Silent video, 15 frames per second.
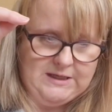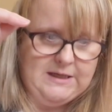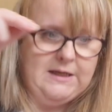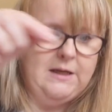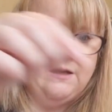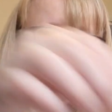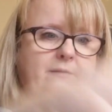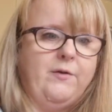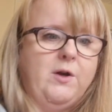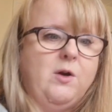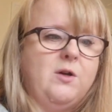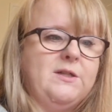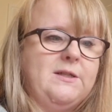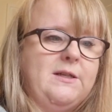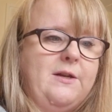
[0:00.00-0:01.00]
here, but I've
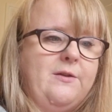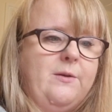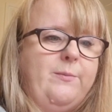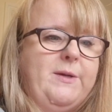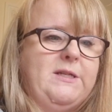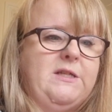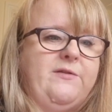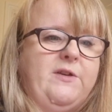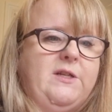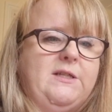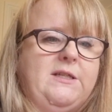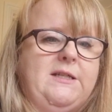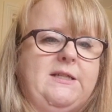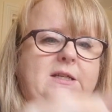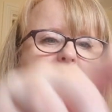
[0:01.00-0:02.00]
got another bit of it,
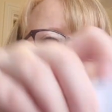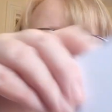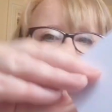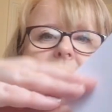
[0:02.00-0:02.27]
it's easier to